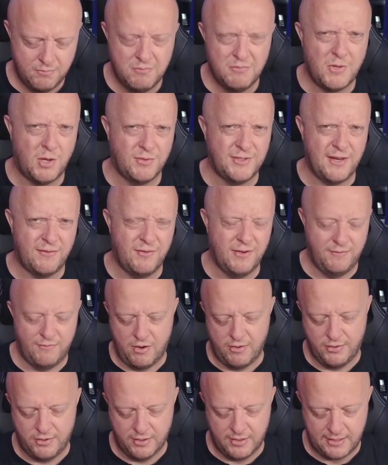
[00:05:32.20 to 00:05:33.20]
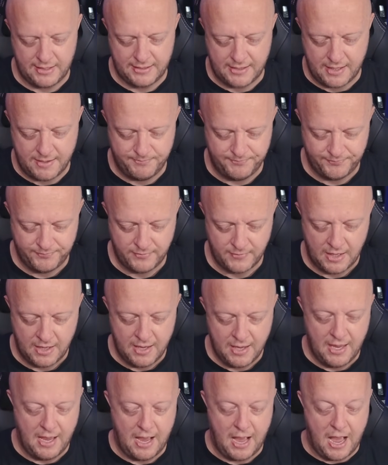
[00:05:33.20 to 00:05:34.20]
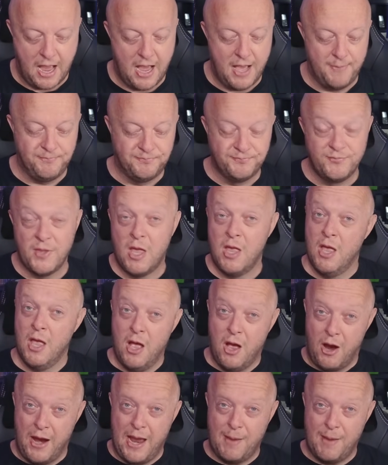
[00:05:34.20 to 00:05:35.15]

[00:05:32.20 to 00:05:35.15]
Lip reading: I was definitely very good at that game. I